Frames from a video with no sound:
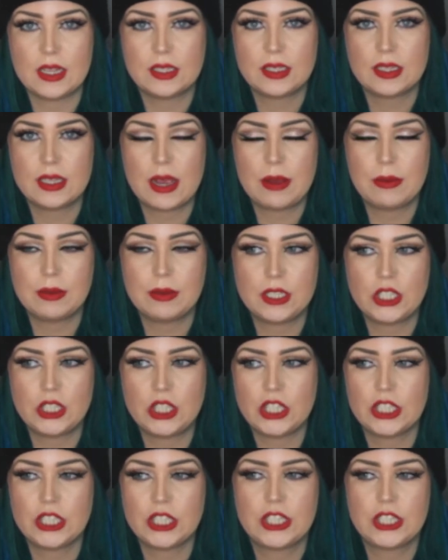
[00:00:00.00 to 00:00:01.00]
There was
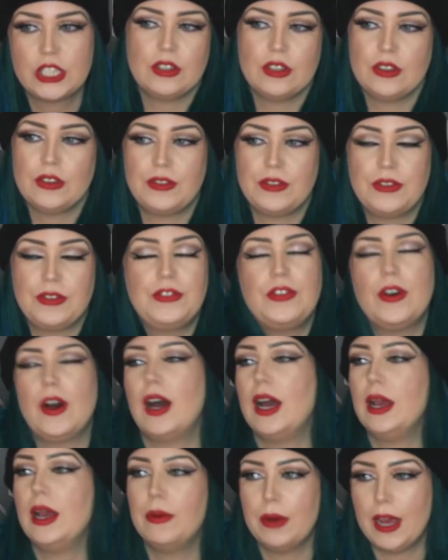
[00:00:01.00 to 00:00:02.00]
just
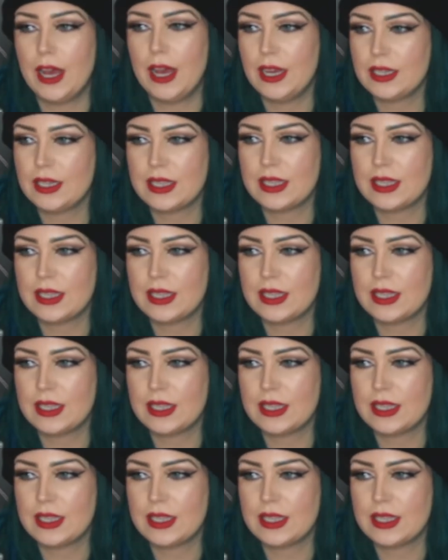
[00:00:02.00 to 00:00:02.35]
fireworks,